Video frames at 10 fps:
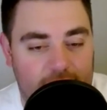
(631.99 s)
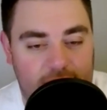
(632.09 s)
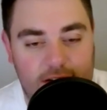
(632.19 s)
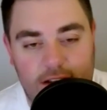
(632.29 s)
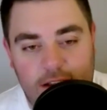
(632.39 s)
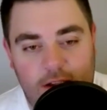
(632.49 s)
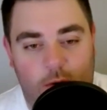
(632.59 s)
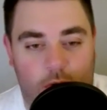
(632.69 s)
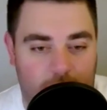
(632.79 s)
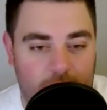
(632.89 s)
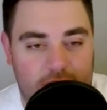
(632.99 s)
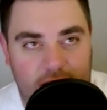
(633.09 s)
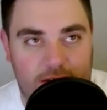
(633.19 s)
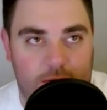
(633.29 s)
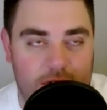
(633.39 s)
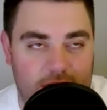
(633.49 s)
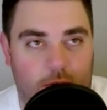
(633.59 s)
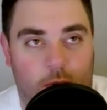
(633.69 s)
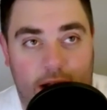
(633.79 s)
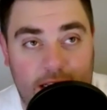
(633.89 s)
It's one of those things where it's
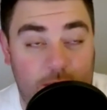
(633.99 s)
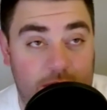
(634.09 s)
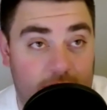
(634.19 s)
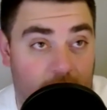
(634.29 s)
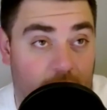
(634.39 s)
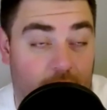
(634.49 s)
like Wiseman,